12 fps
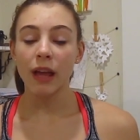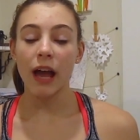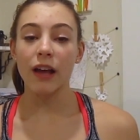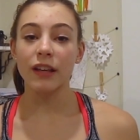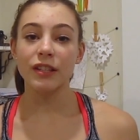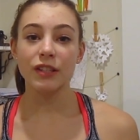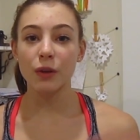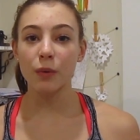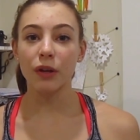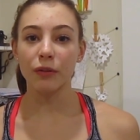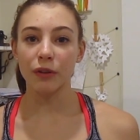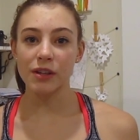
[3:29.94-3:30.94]
I still
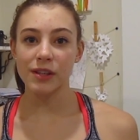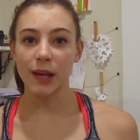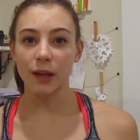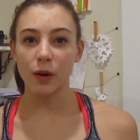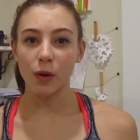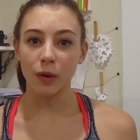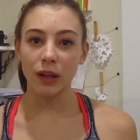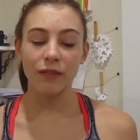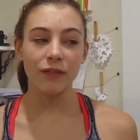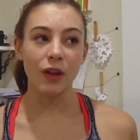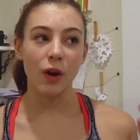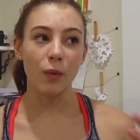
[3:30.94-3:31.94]
want to reach that goal
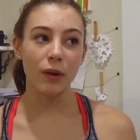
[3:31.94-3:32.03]
even though